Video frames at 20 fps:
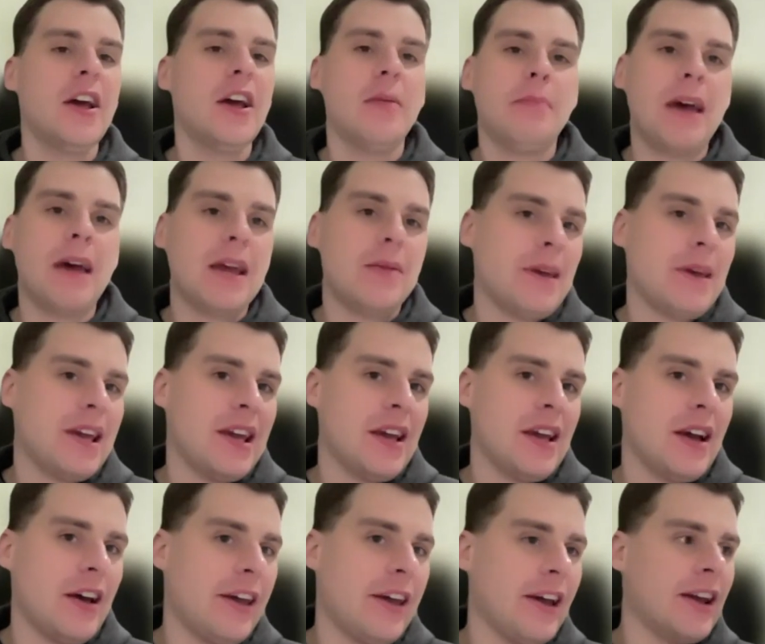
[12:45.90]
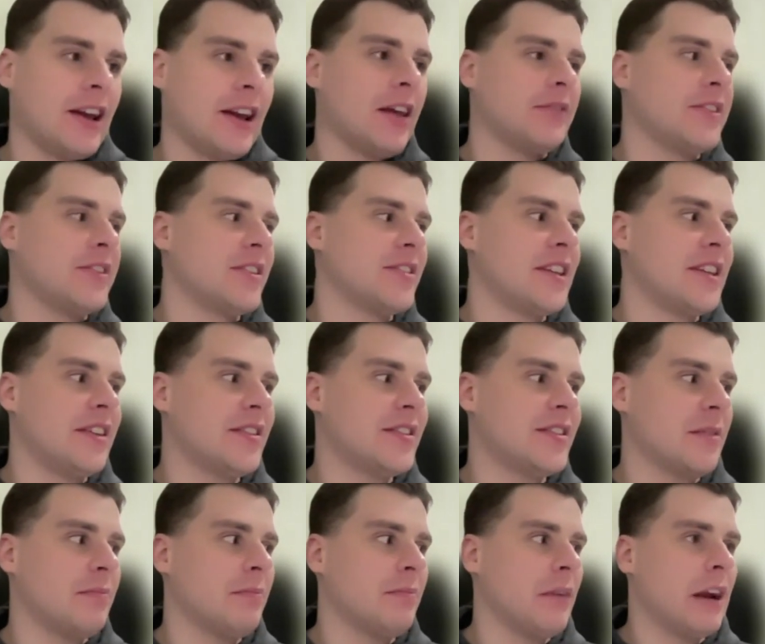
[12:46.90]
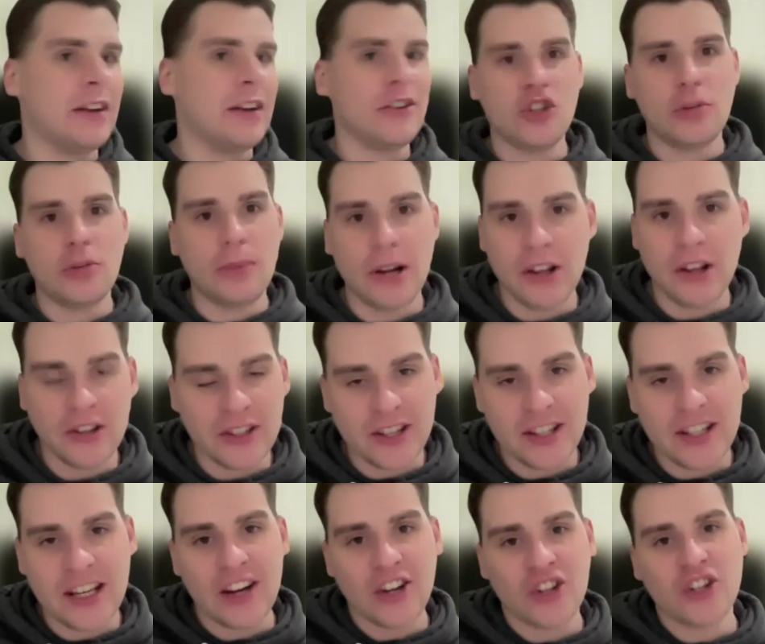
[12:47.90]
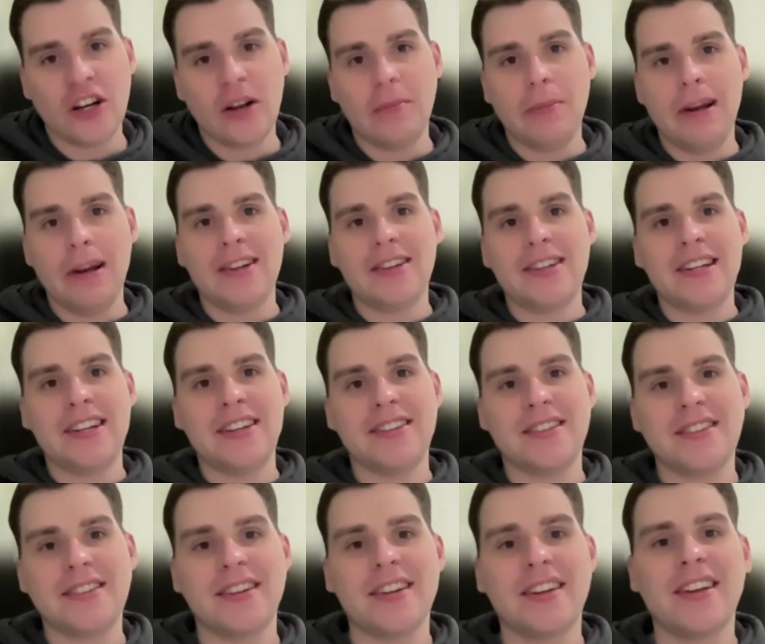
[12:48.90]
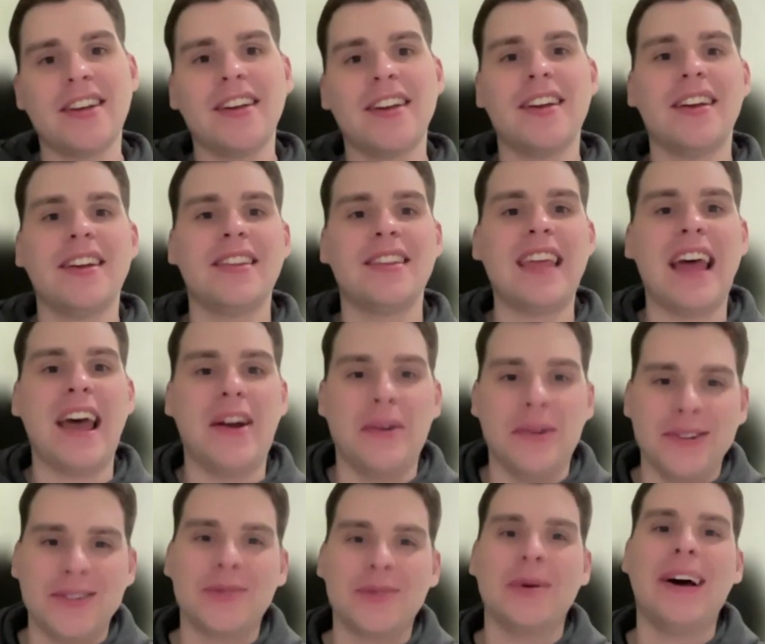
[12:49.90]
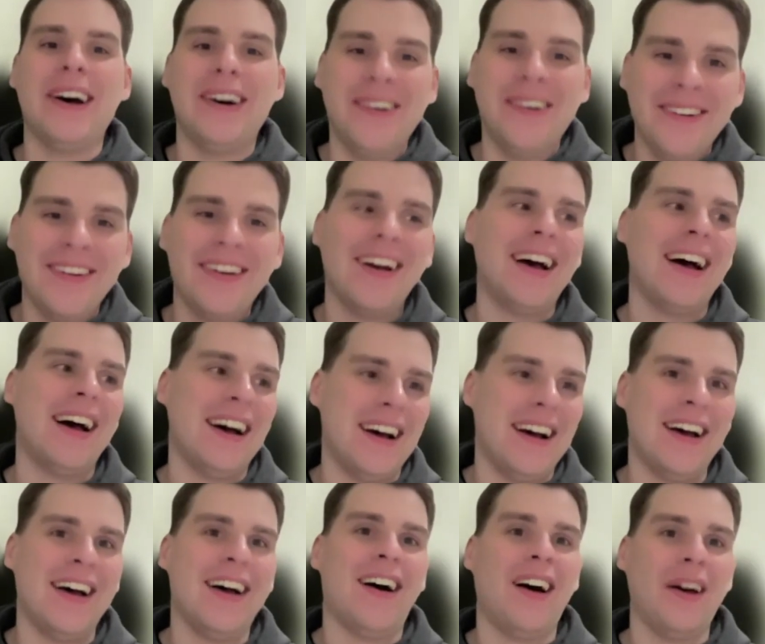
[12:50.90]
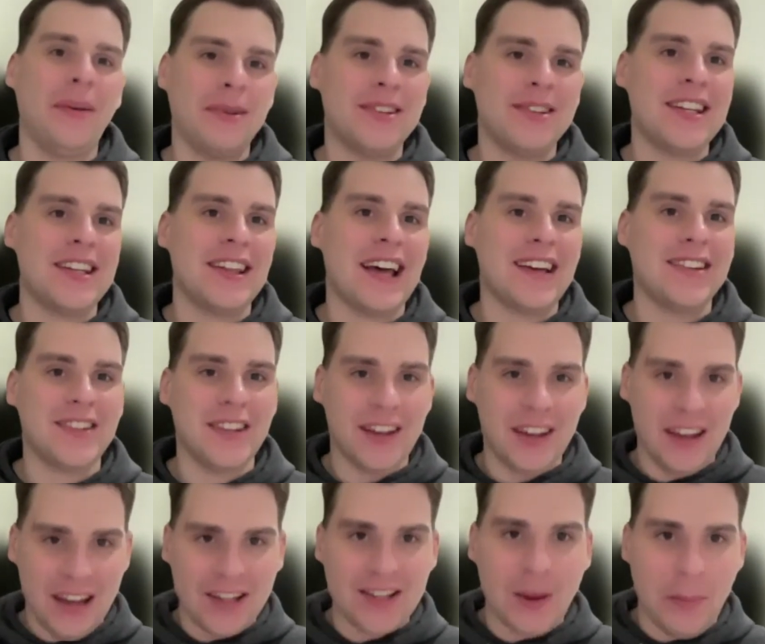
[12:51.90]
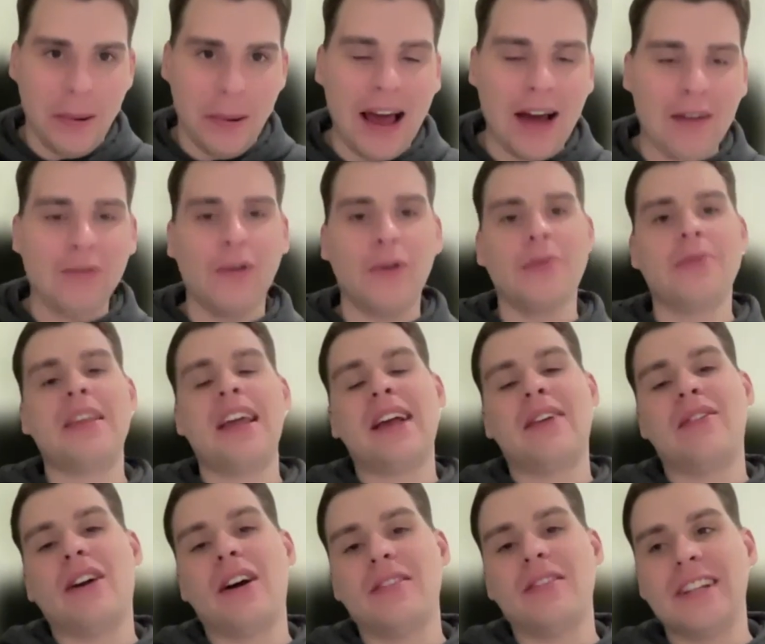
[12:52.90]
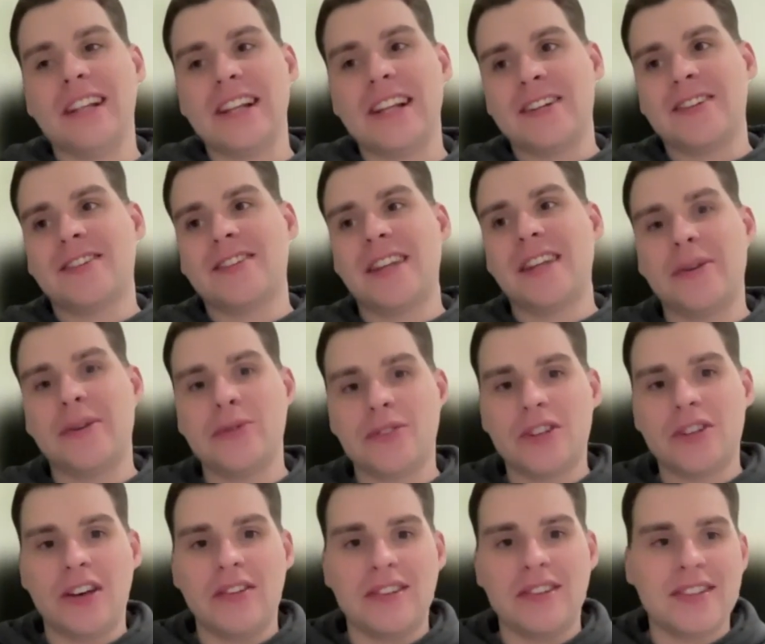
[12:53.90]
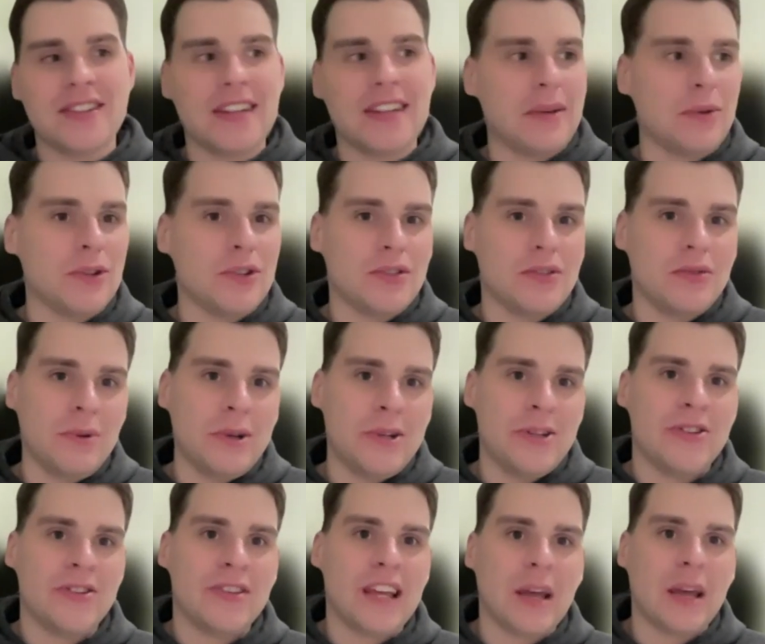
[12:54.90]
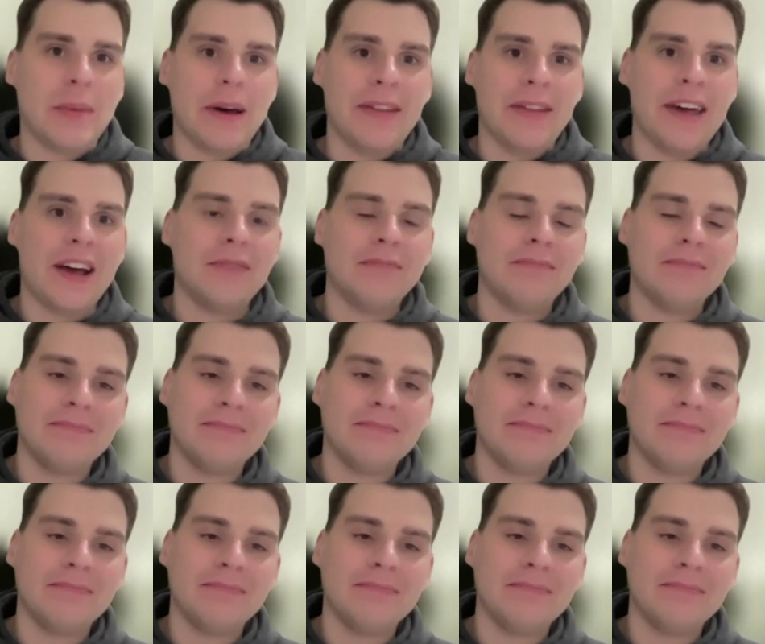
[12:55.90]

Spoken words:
maybe I'd love to see some like duplicate detection abilities there as well. I would see that as a platform thing rather than a sales service thing. What do you think about that?